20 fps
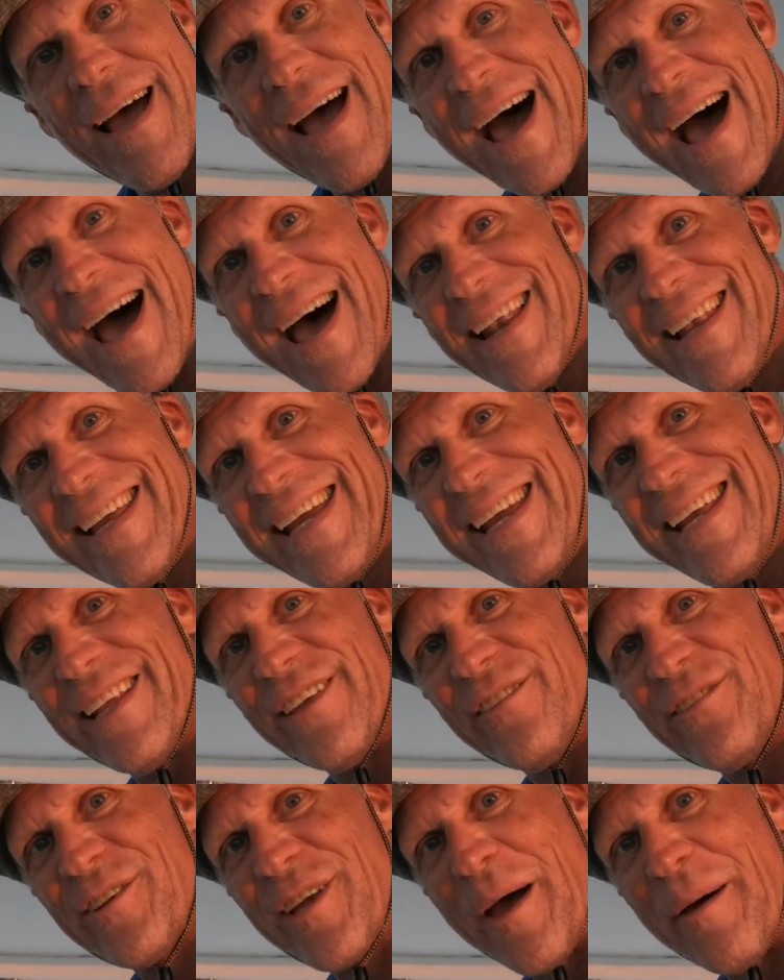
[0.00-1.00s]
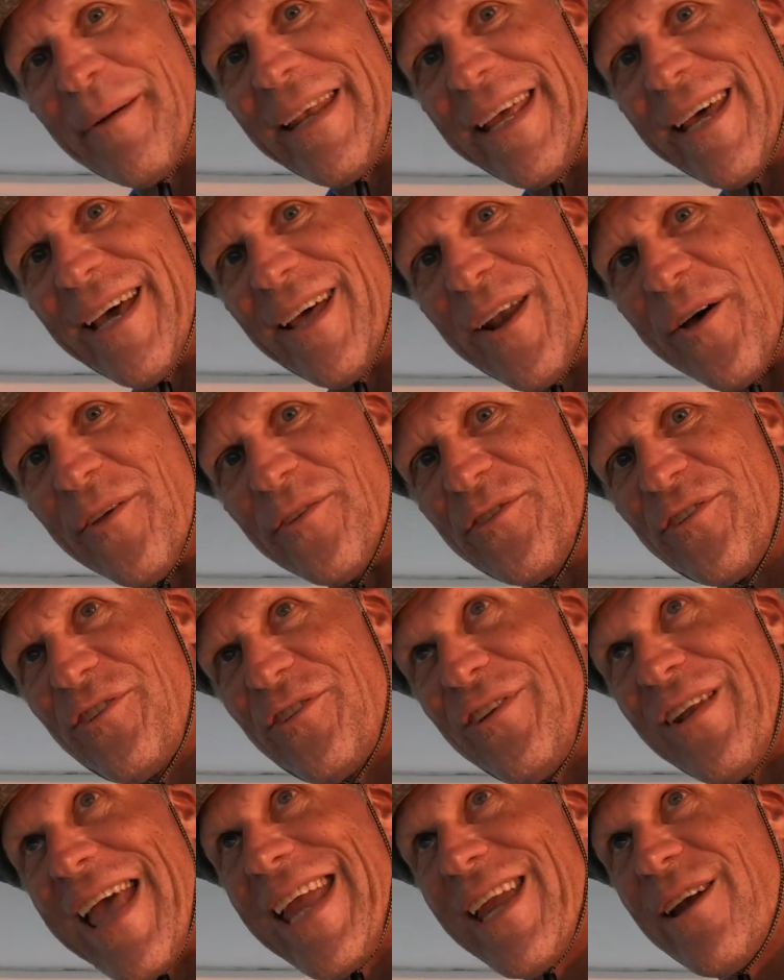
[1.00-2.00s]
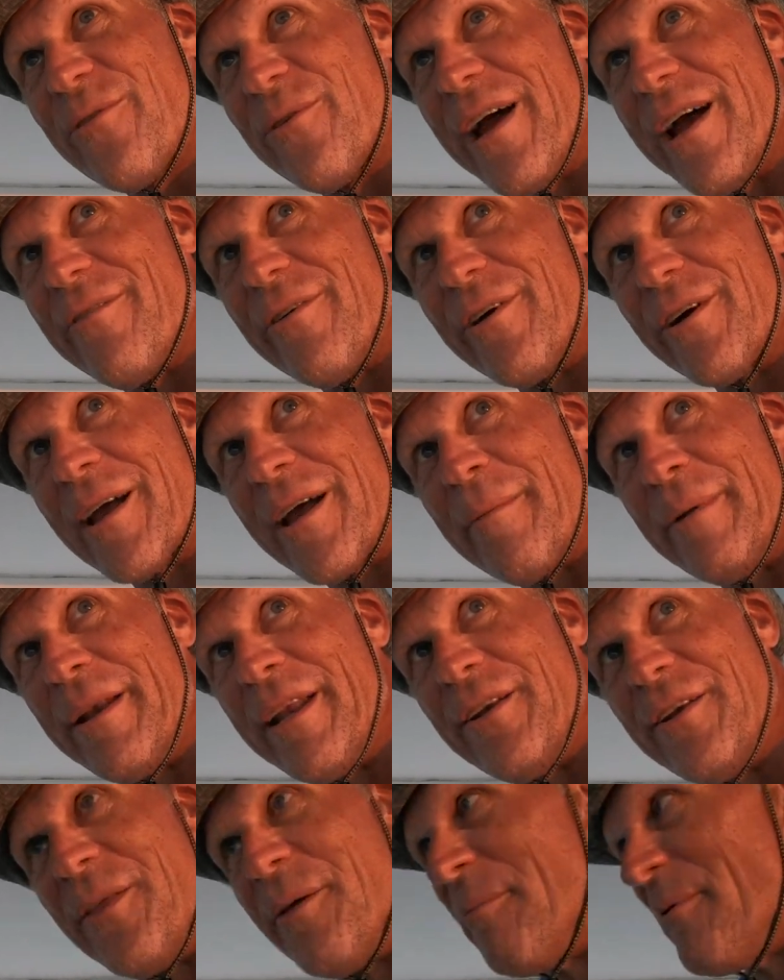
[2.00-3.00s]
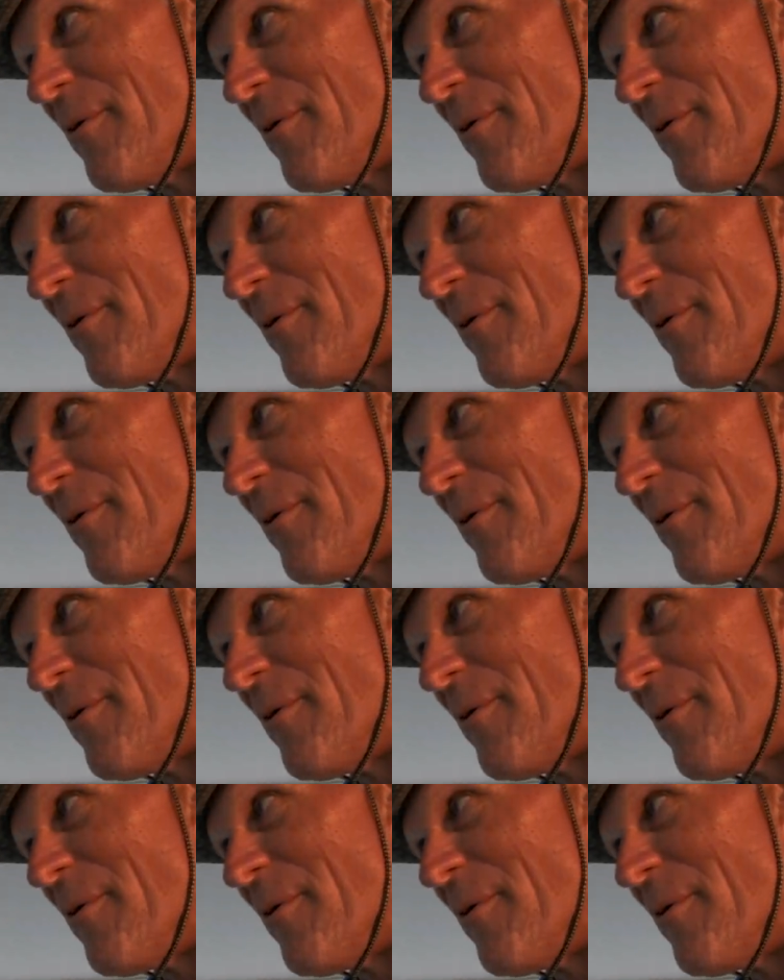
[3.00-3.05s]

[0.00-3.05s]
Eileen is coming in on Snake River, coming into the